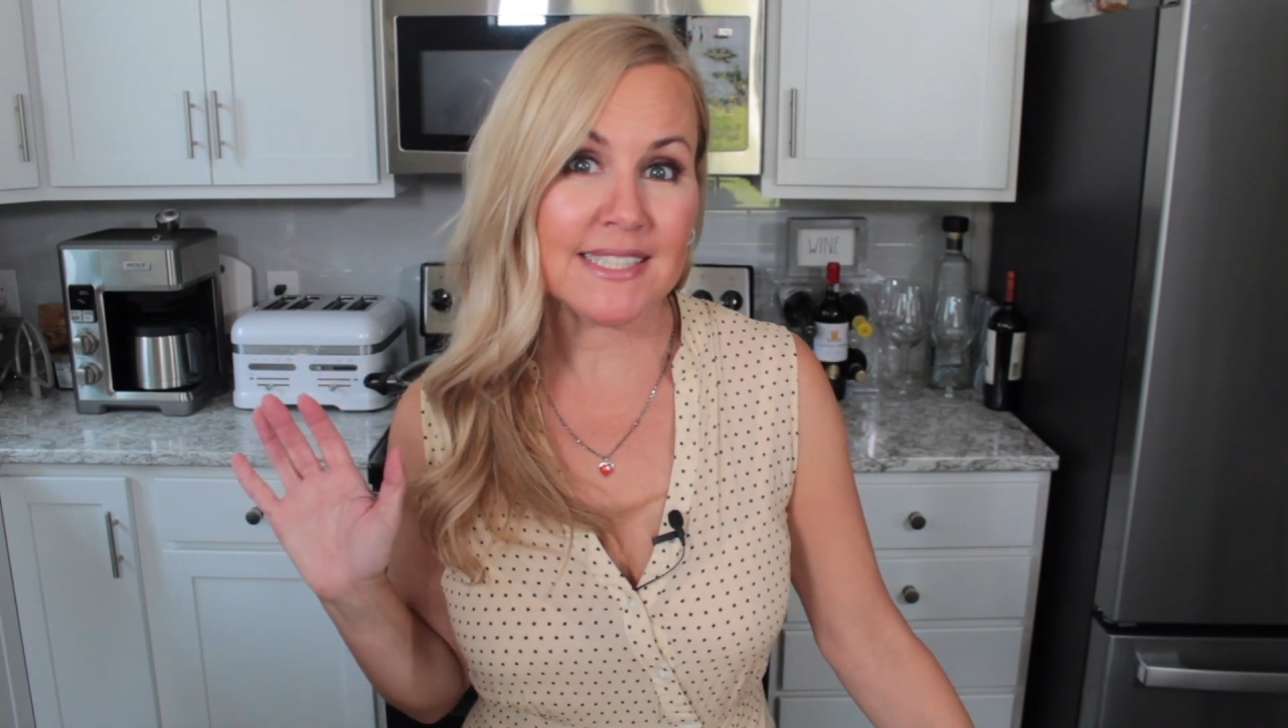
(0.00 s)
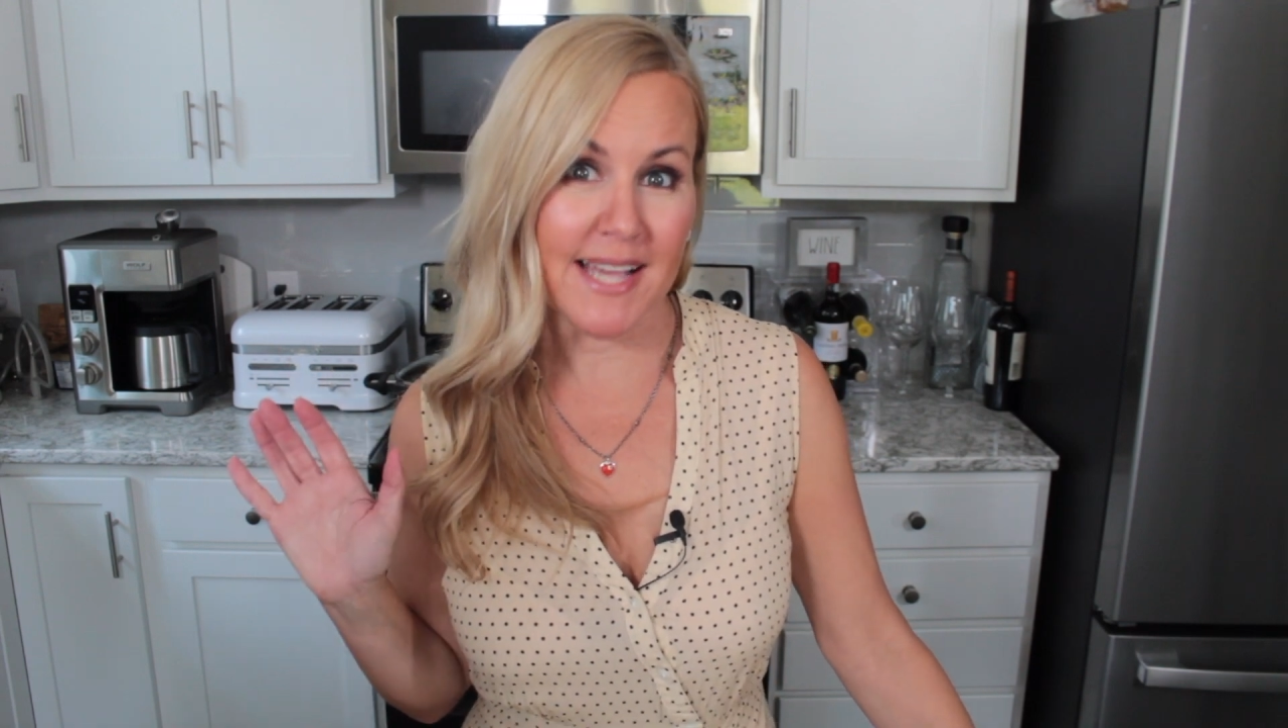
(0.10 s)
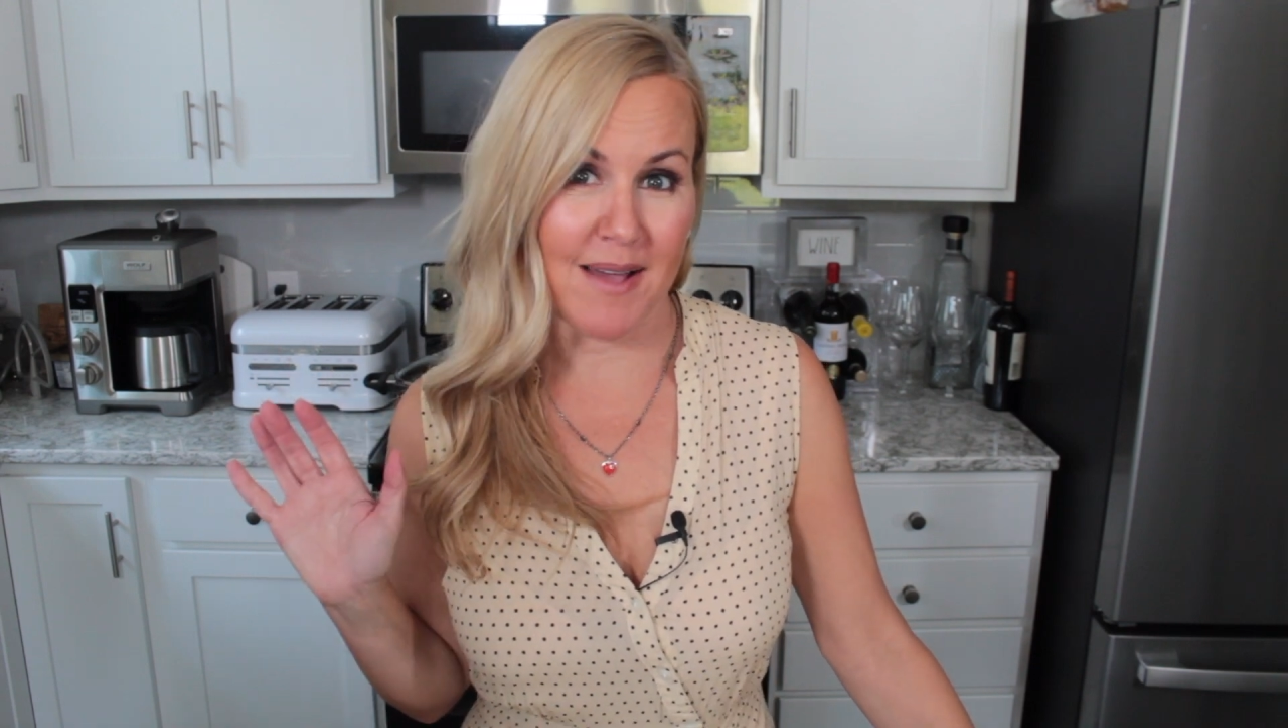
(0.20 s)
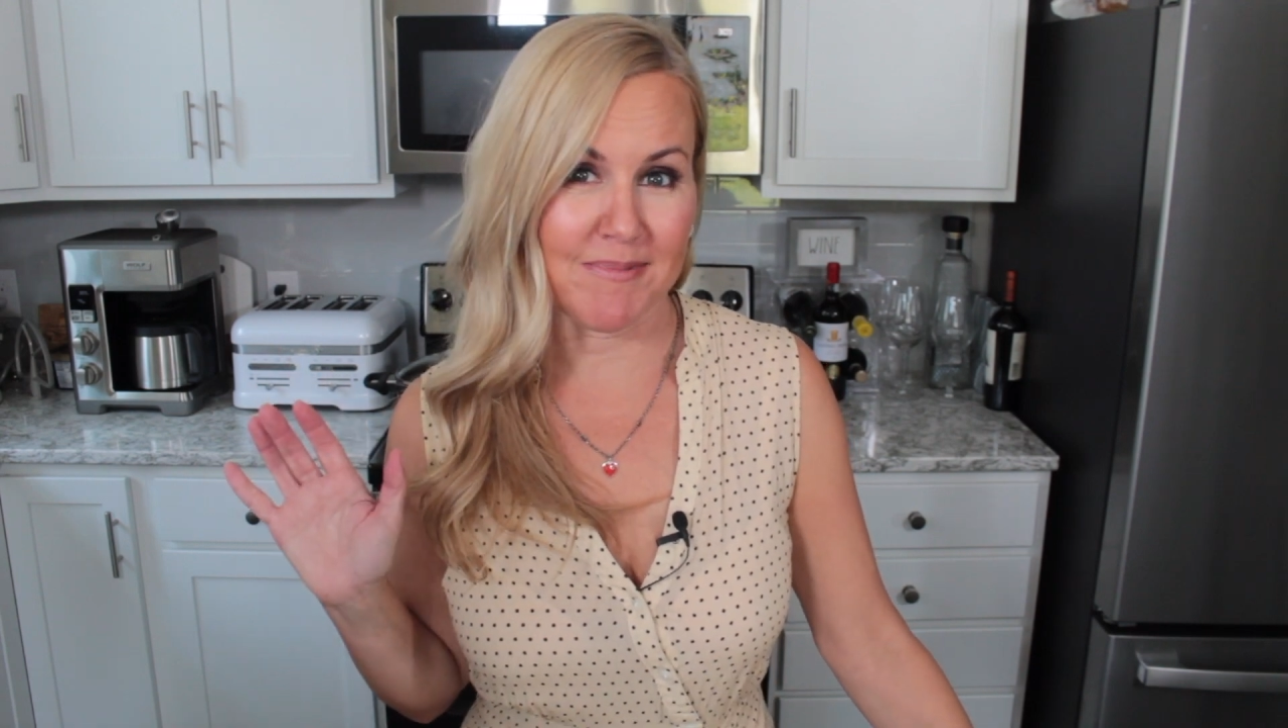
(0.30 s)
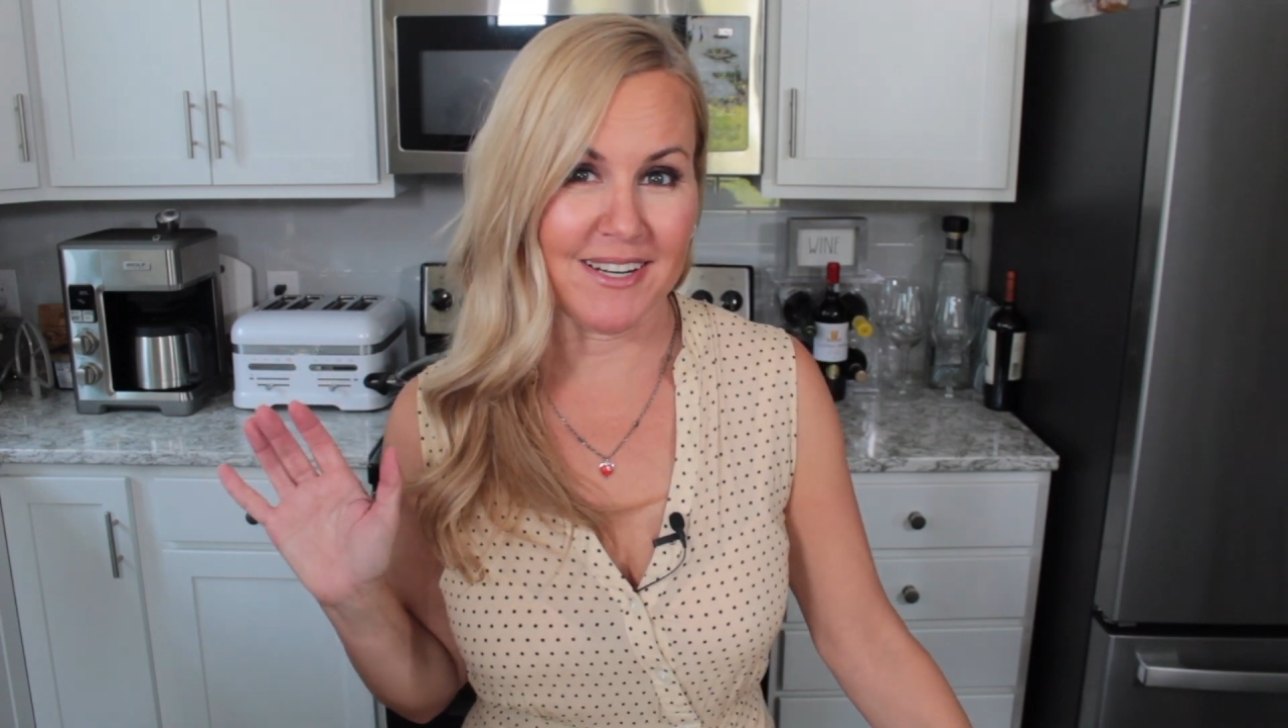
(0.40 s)

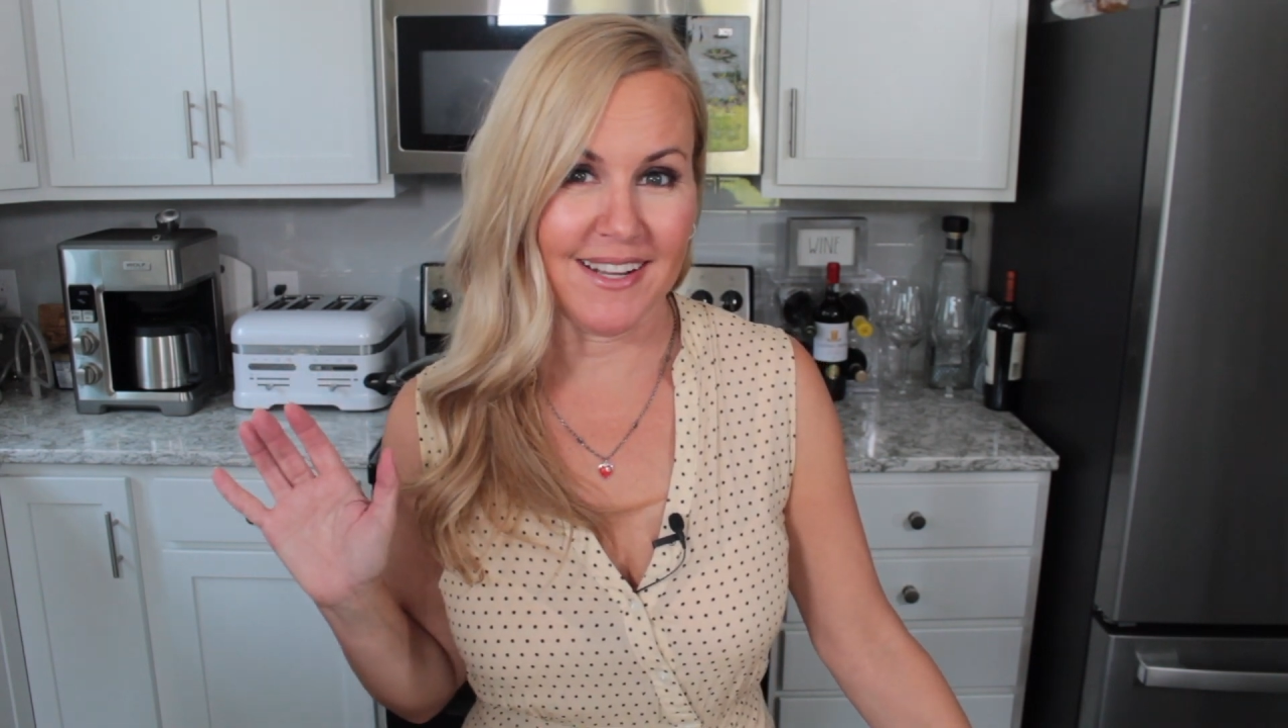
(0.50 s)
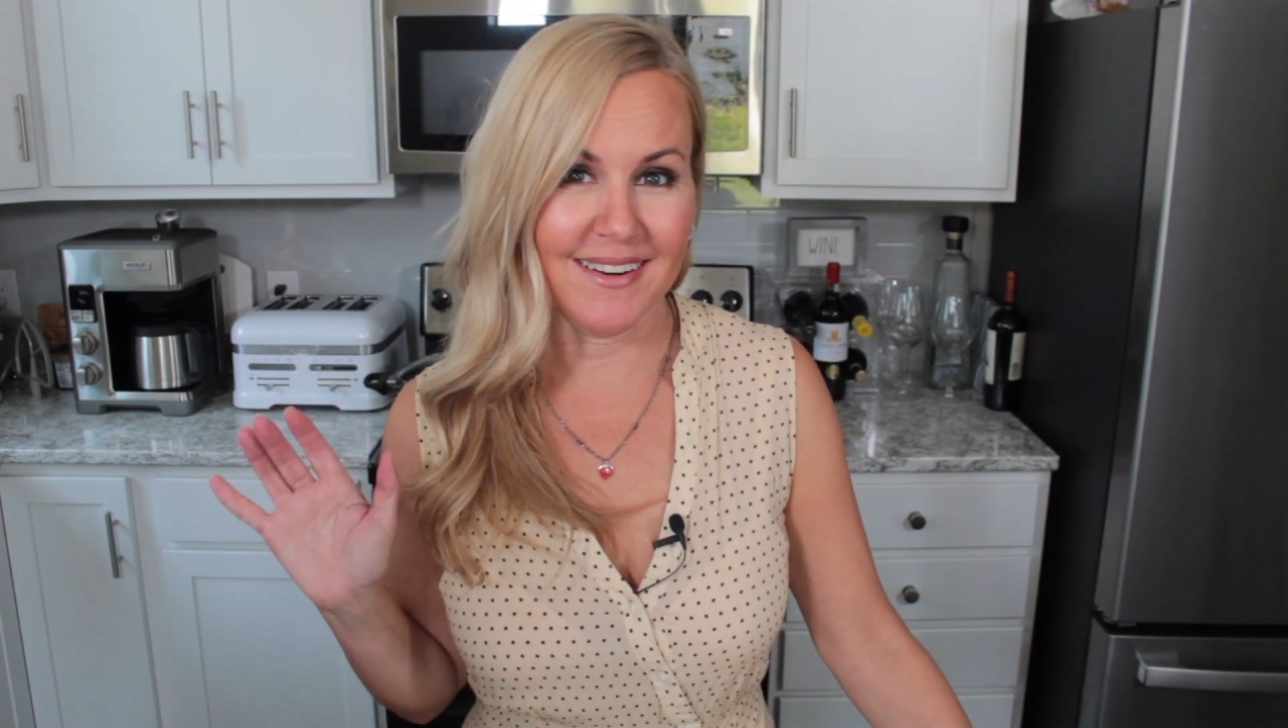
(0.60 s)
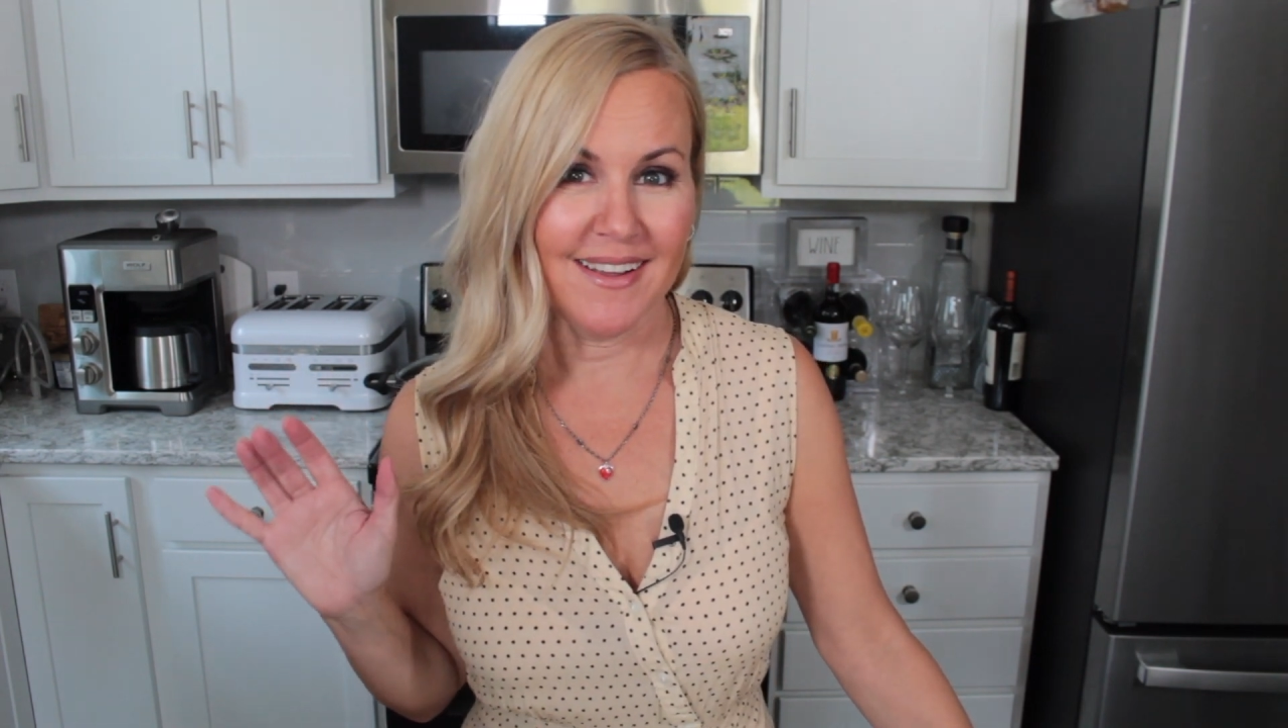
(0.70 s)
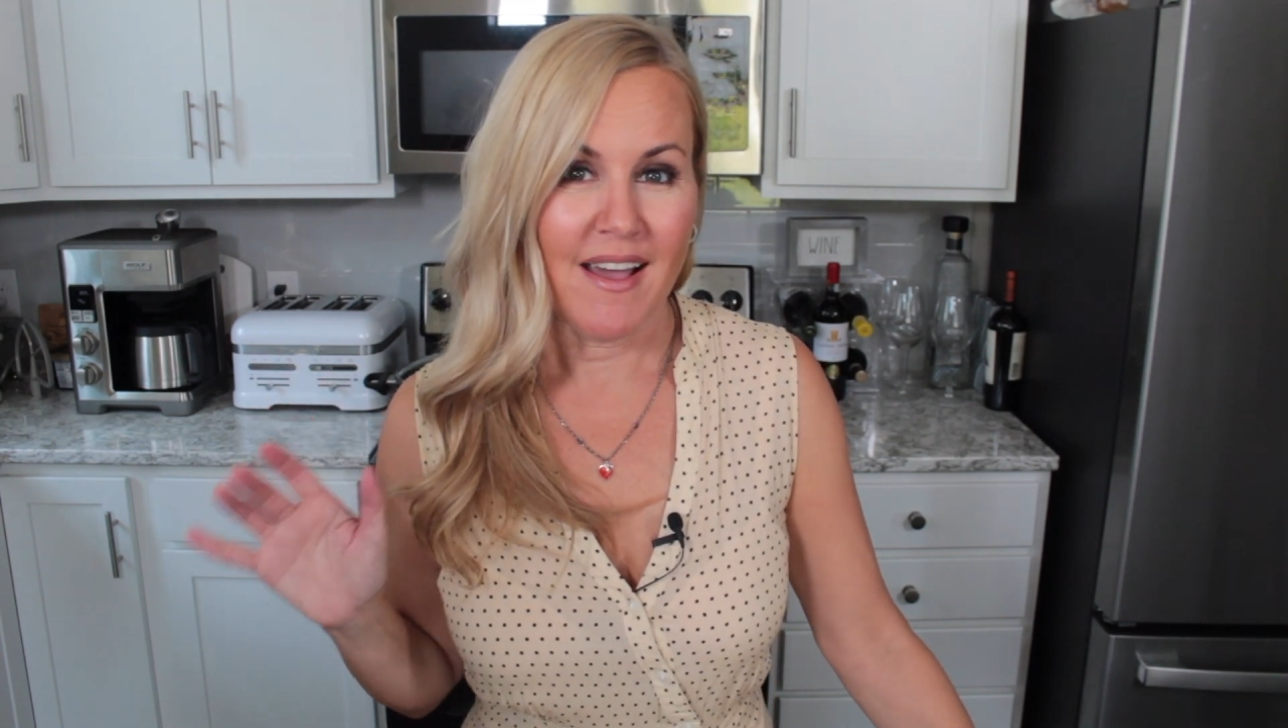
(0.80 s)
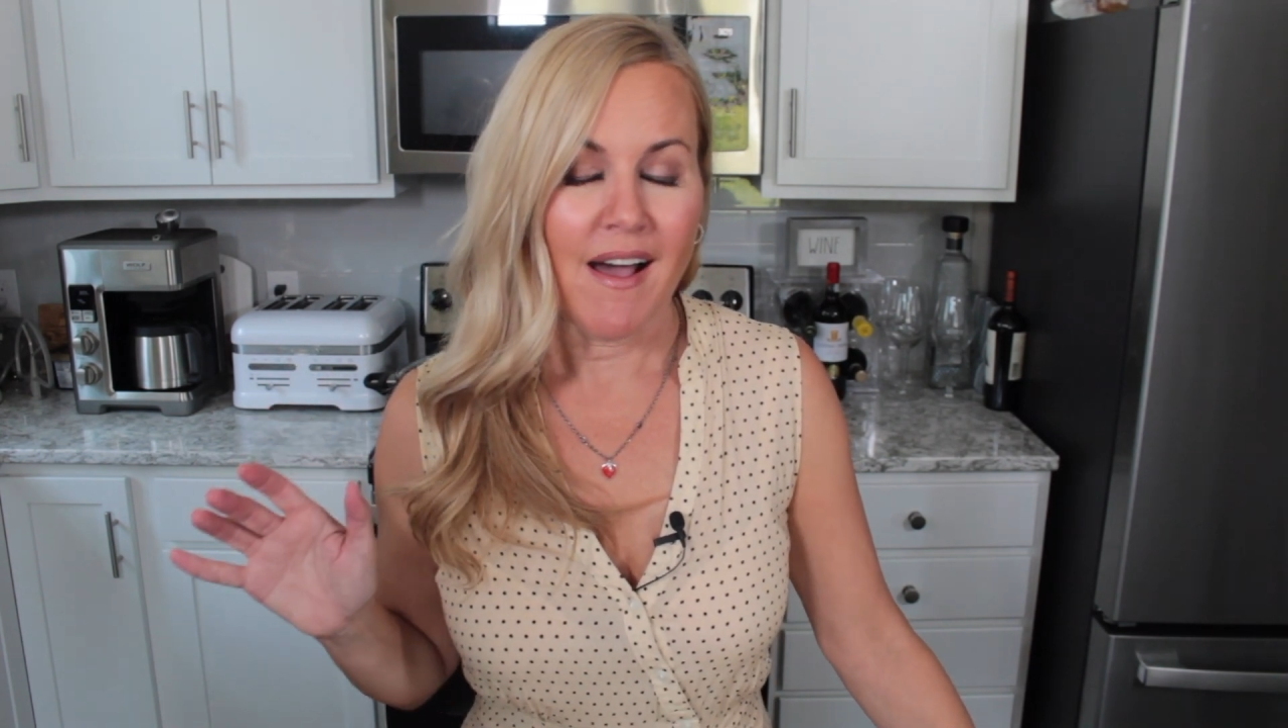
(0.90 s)
happening,